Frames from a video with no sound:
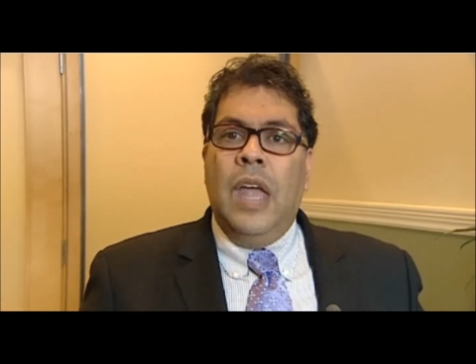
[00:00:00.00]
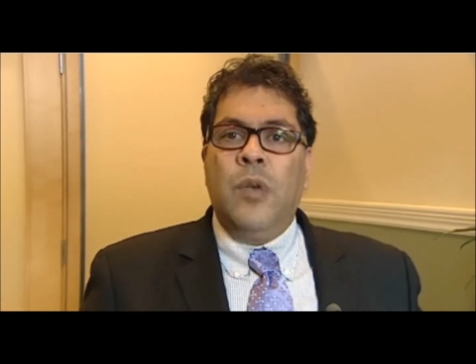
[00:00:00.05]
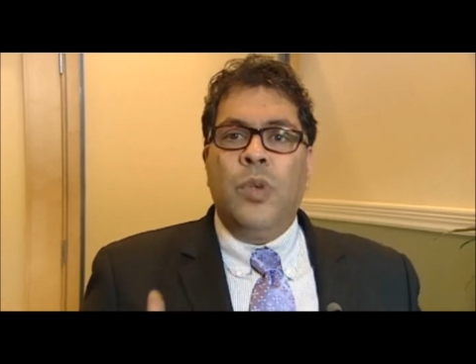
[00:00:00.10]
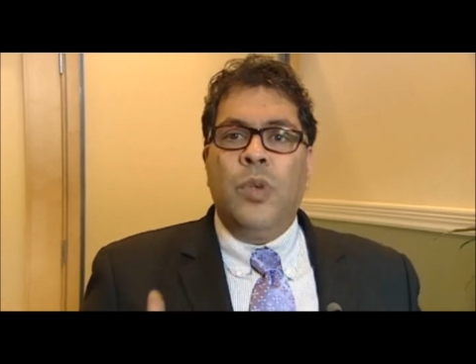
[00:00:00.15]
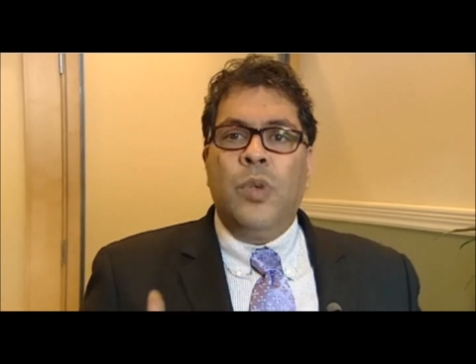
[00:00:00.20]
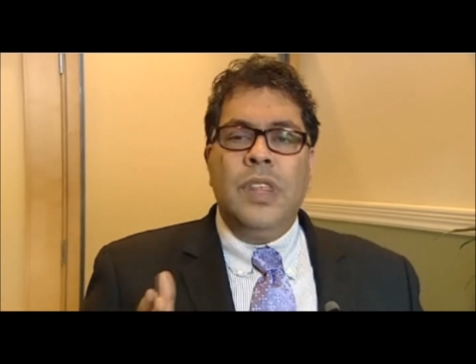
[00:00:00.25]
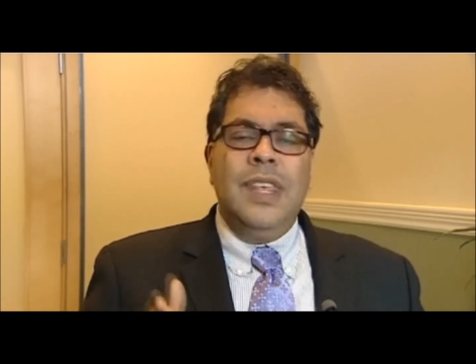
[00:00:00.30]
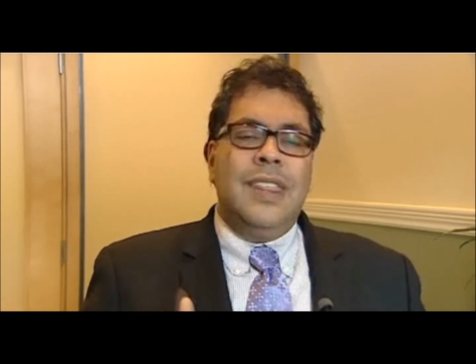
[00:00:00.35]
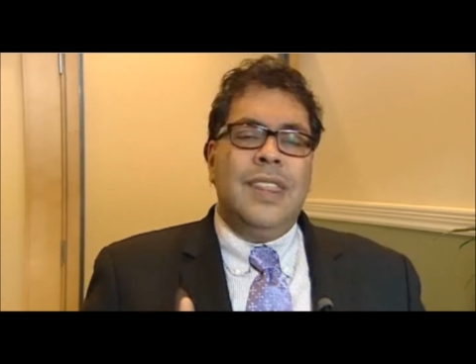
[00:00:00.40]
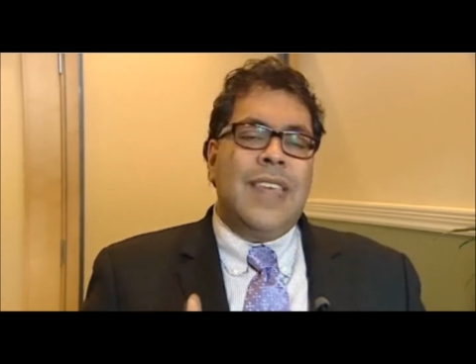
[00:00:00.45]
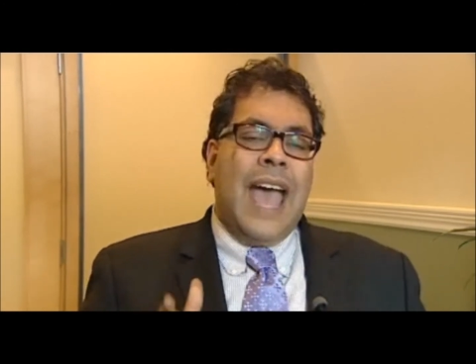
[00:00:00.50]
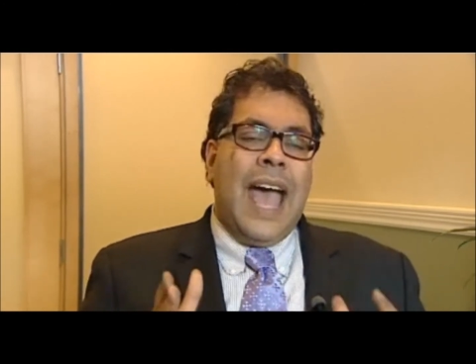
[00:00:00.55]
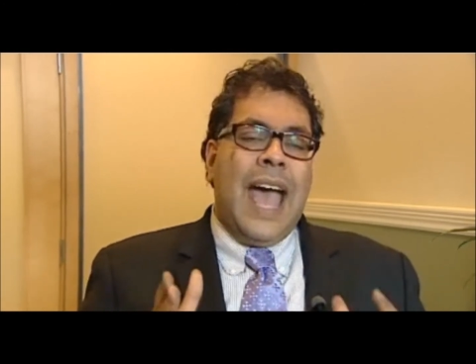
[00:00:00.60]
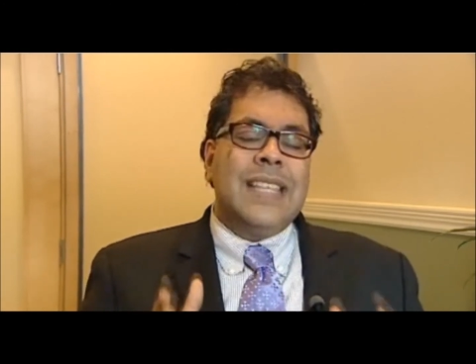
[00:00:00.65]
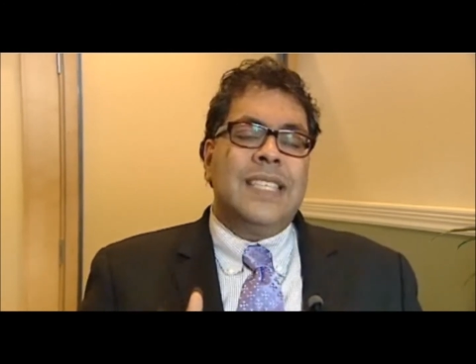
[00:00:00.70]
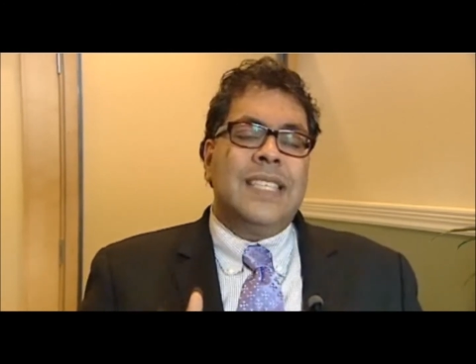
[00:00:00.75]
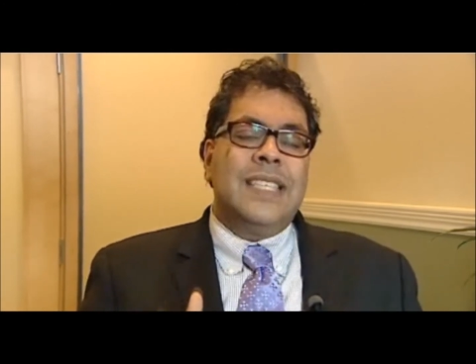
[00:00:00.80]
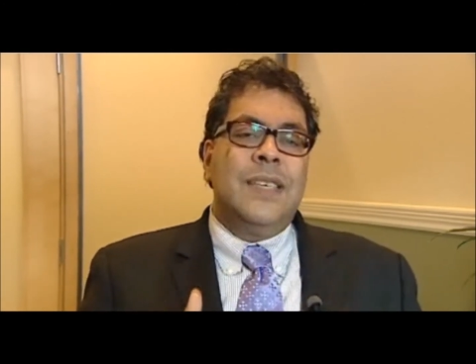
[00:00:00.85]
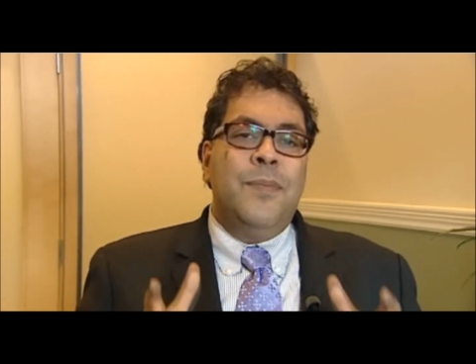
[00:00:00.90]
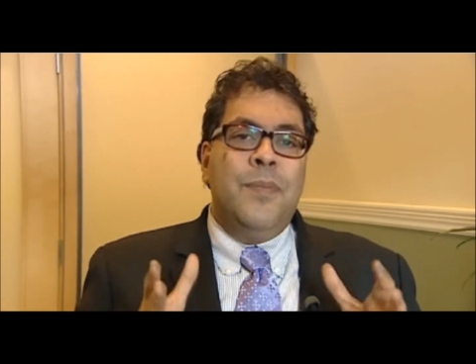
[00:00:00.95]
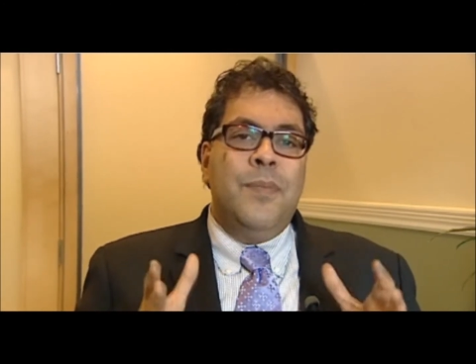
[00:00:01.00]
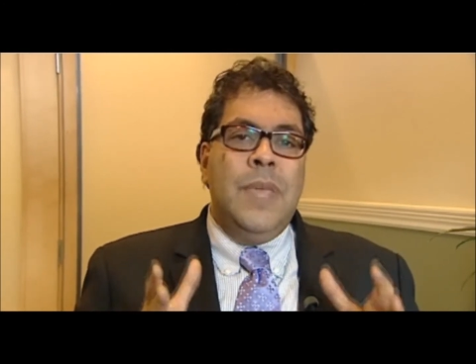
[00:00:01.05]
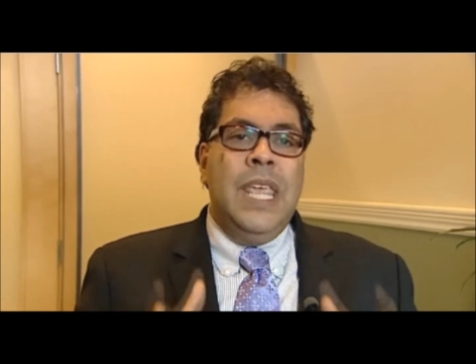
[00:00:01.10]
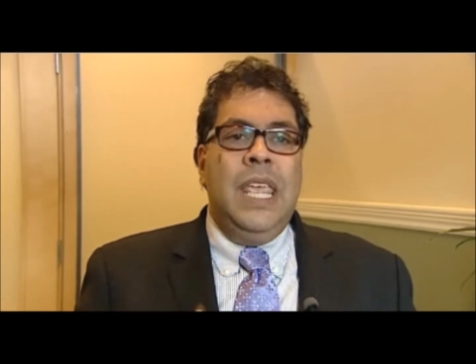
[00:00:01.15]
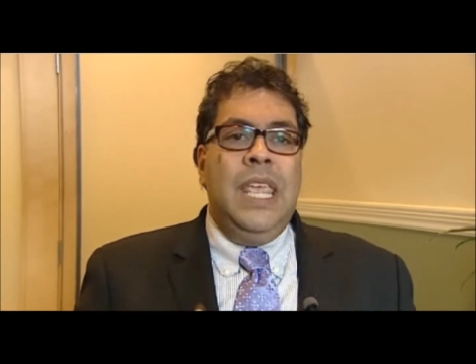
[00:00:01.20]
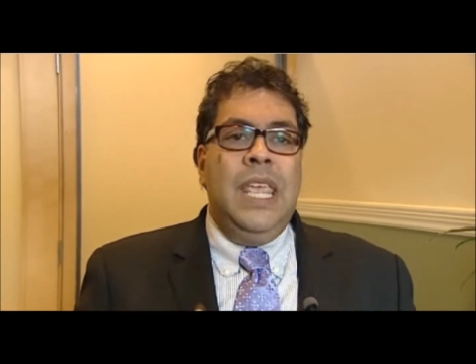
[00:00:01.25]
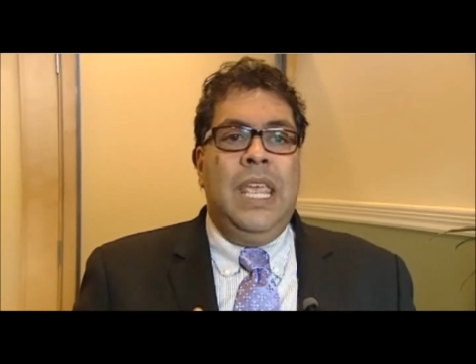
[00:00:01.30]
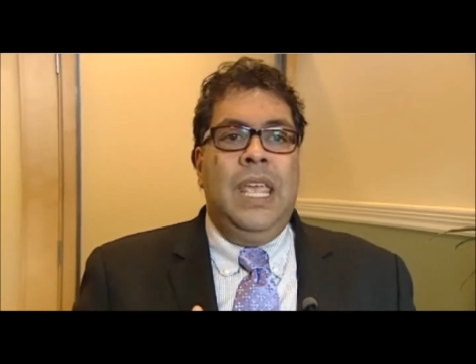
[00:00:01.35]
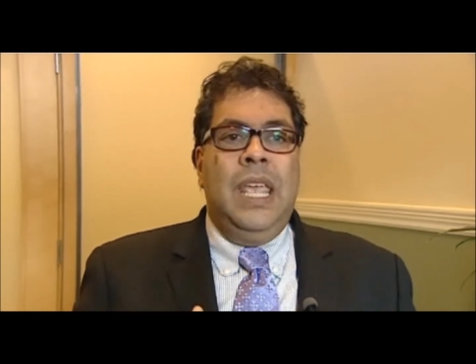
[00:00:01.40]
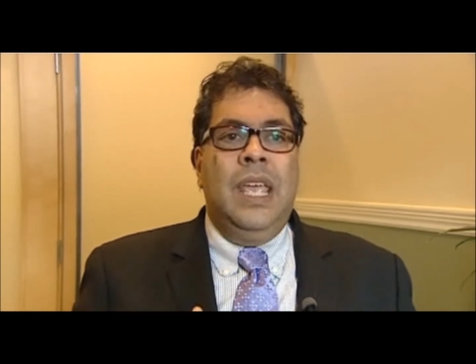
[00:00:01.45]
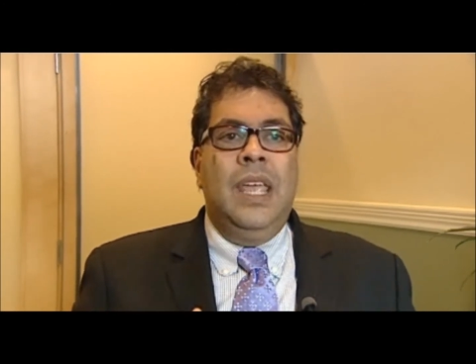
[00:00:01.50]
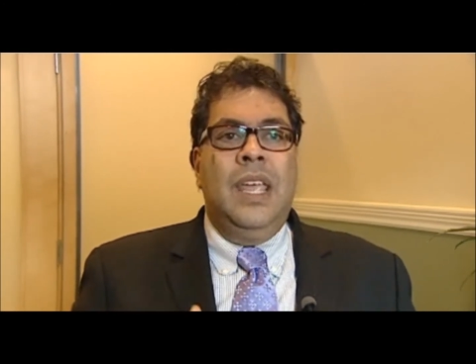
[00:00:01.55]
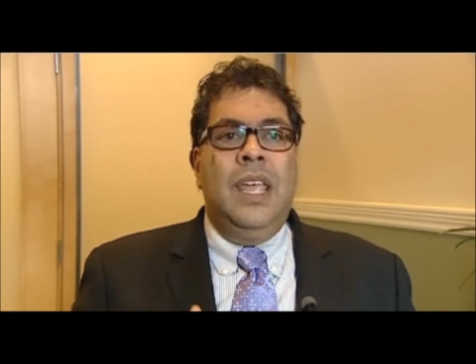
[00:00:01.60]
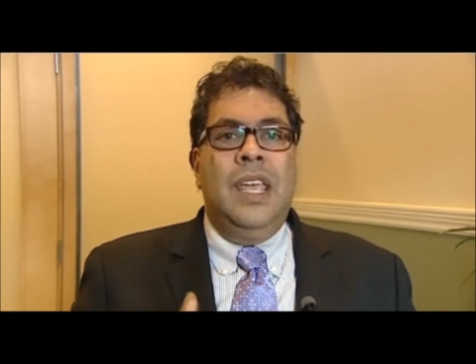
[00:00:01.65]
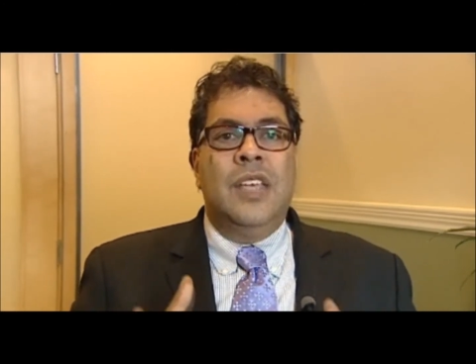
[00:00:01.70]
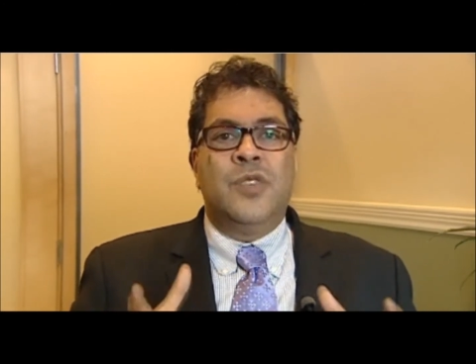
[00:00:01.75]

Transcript: And really that, to me,